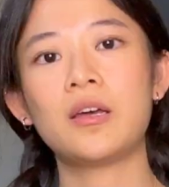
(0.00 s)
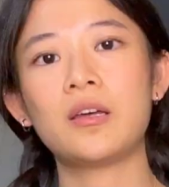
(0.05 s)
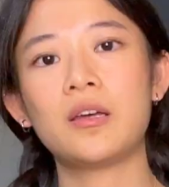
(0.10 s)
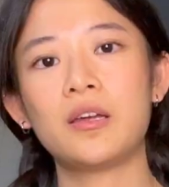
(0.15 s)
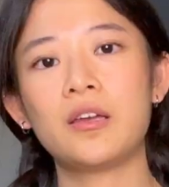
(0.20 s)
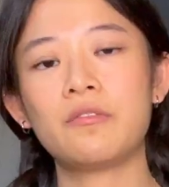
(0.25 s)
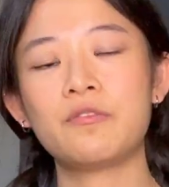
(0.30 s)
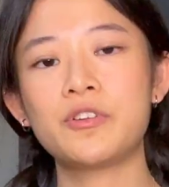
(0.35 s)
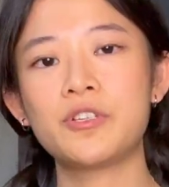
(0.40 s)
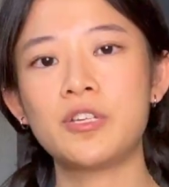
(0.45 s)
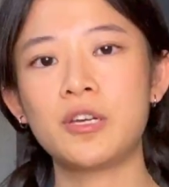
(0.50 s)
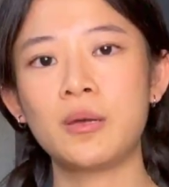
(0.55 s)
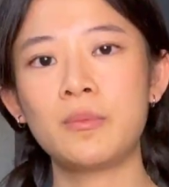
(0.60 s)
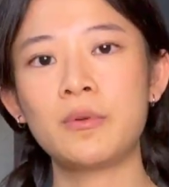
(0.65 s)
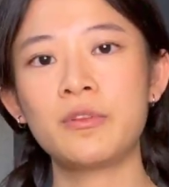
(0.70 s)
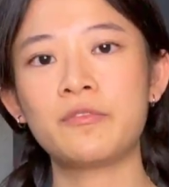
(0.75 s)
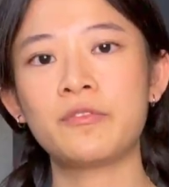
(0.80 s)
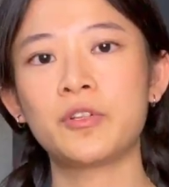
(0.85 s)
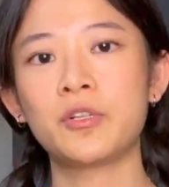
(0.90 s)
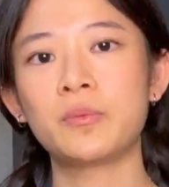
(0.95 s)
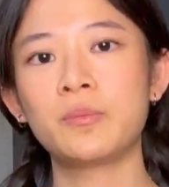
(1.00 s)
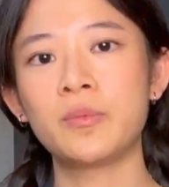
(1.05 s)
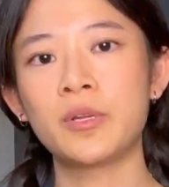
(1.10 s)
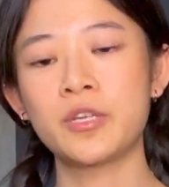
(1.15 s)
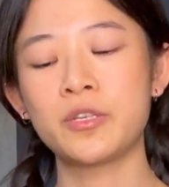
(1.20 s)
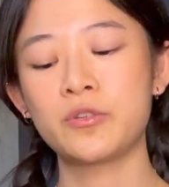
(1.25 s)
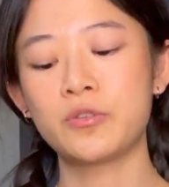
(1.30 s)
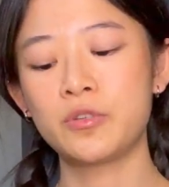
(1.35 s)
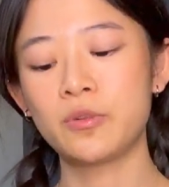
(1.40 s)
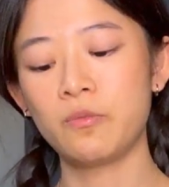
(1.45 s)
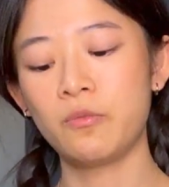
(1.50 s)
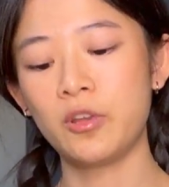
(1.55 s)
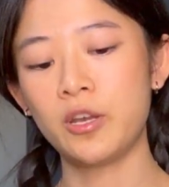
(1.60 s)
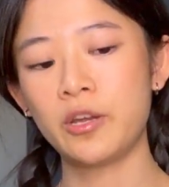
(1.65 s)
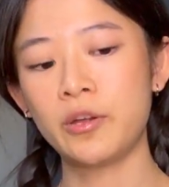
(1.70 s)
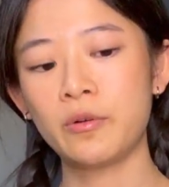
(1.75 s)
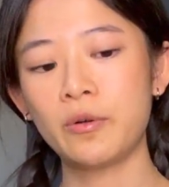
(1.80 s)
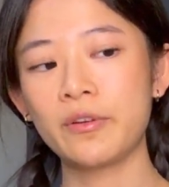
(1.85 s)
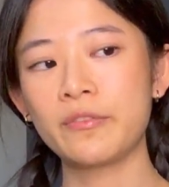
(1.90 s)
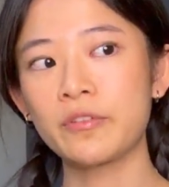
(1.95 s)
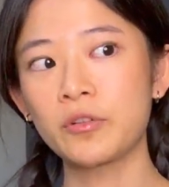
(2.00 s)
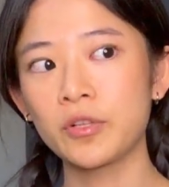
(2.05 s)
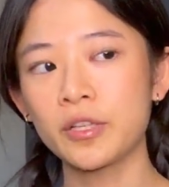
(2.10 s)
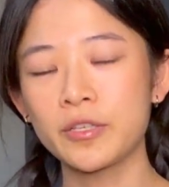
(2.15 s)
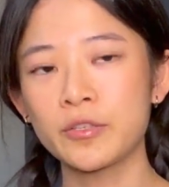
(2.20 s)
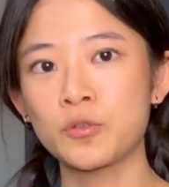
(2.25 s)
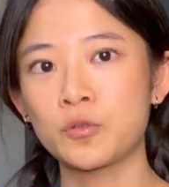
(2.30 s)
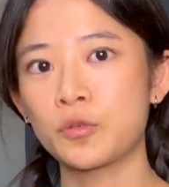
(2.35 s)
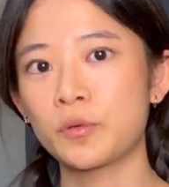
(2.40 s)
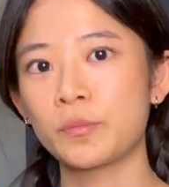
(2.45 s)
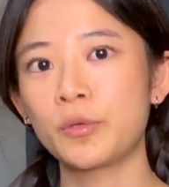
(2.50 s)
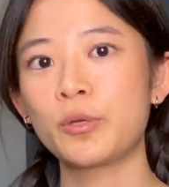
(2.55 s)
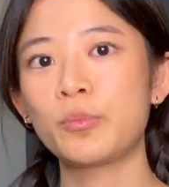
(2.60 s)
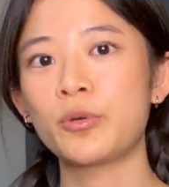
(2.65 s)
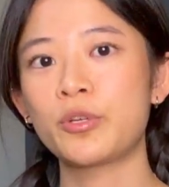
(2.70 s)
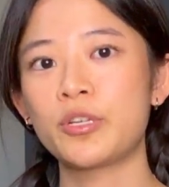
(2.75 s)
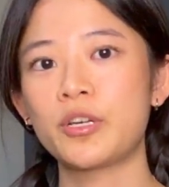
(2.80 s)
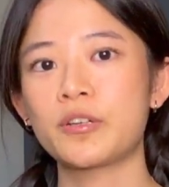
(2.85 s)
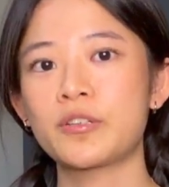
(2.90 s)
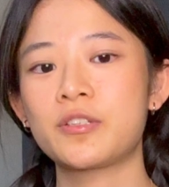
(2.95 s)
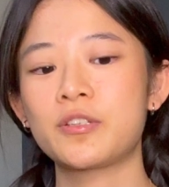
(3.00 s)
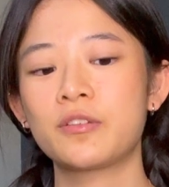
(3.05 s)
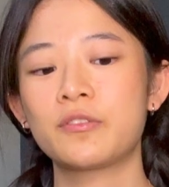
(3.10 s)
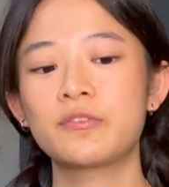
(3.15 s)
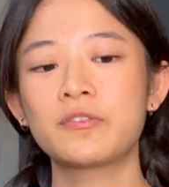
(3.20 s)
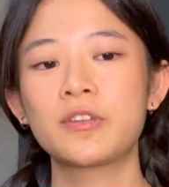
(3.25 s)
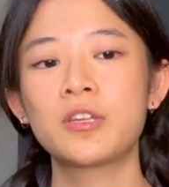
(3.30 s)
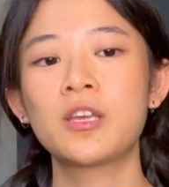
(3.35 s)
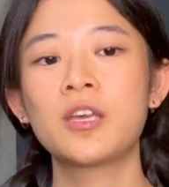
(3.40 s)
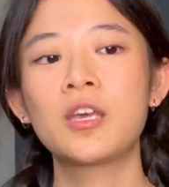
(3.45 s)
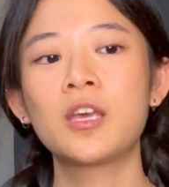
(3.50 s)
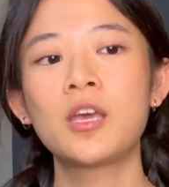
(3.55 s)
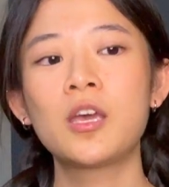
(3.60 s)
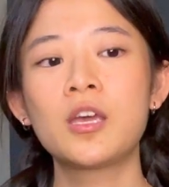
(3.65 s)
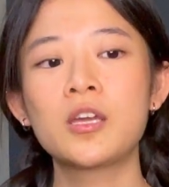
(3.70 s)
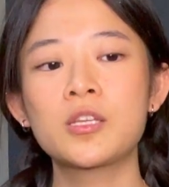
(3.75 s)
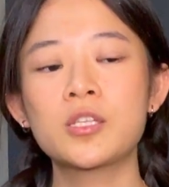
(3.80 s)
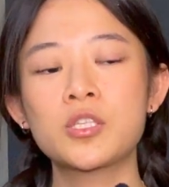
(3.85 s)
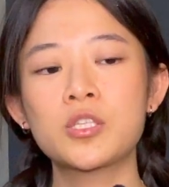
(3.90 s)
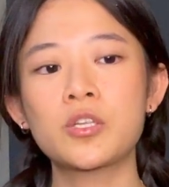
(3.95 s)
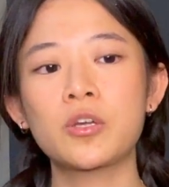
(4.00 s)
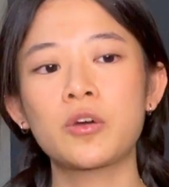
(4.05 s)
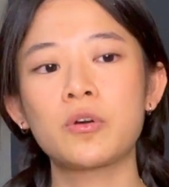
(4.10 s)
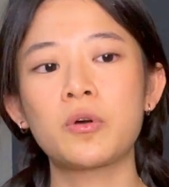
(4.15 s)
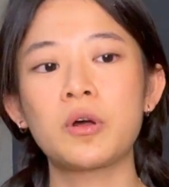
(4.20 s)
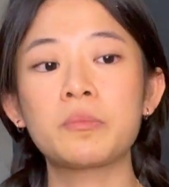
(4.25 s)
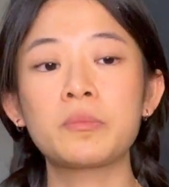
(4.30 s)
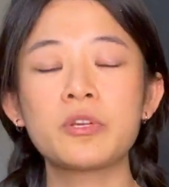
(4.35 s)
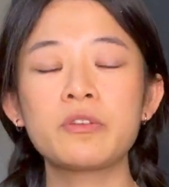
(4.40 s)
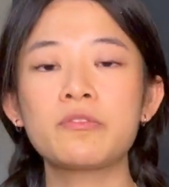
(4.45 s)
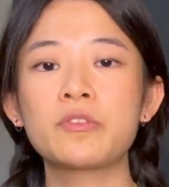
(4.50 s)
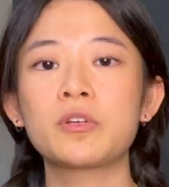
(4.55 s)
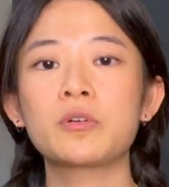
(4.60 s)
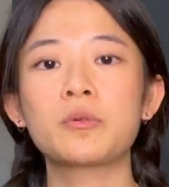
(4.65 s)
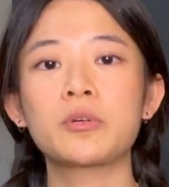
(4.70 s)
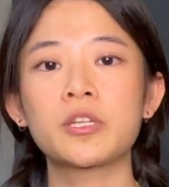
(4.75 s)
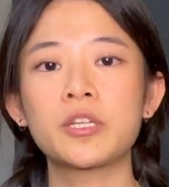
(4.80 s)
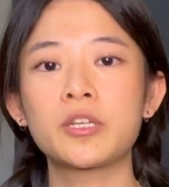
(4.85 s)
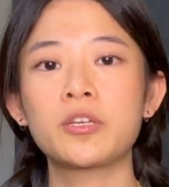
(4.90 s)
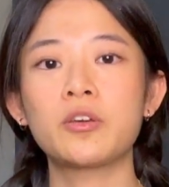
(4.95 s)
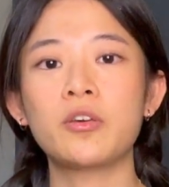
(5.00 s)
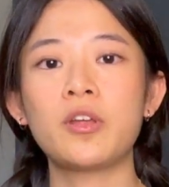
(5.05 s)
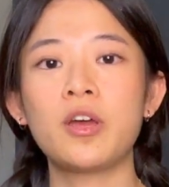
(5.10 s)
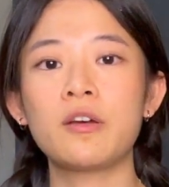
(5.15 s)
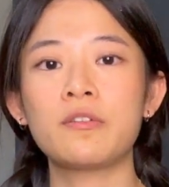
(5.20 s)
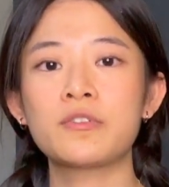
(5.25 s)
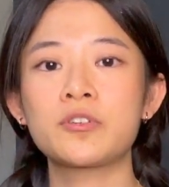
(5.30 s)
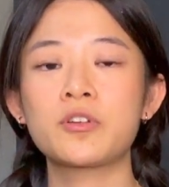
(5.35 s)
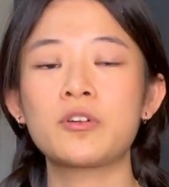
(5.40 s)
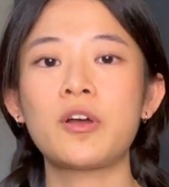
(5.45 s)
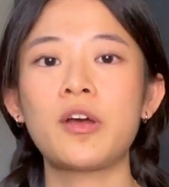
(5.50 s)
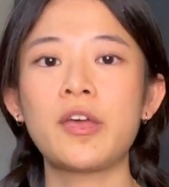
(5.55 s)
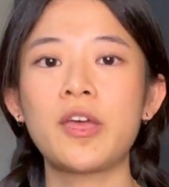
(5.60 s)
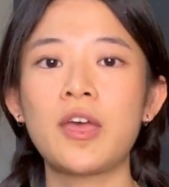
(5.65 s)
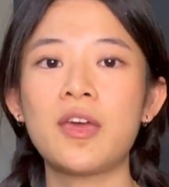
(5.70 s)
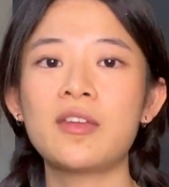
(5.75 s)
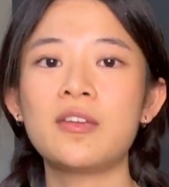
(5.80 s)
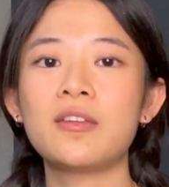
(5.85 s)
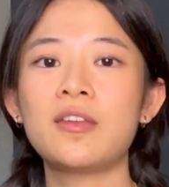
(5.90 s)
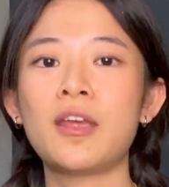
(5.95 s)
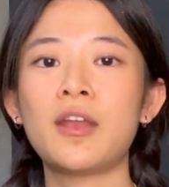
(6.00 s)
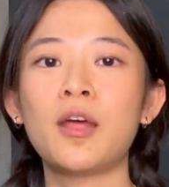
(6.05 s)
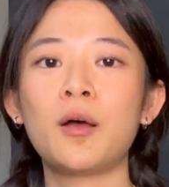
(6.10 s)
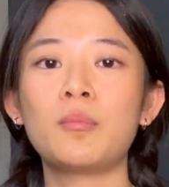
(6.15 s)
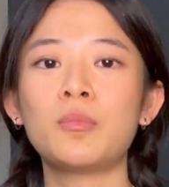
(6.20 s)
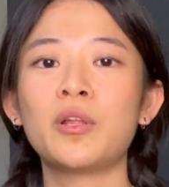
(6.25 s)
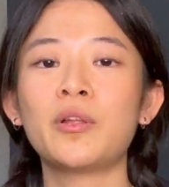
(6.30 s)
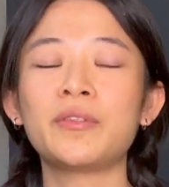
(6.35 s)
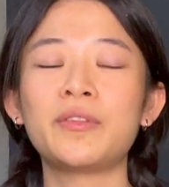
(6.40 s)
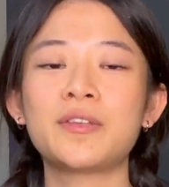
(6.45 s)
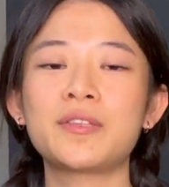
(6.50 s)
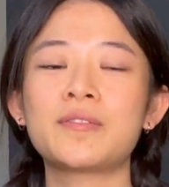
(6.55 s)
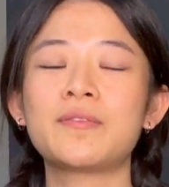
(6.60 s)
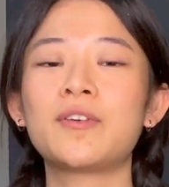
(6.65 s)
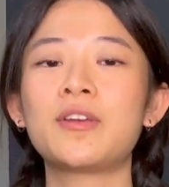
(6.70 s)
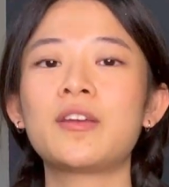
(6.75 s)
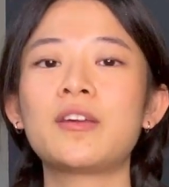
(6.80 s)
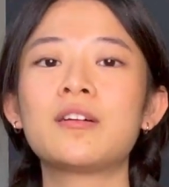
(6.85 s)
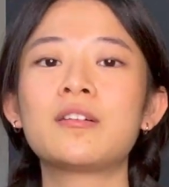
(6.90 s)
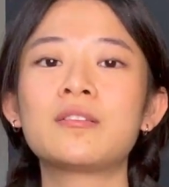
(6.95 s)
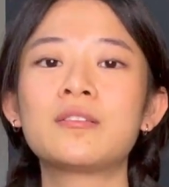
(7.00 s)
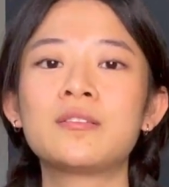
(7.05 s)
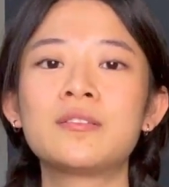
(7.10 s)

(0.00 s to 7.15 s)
Every time I film a YouTube video, I feel extremely productive. So I'm gonna feel really good after I edit and upload this video.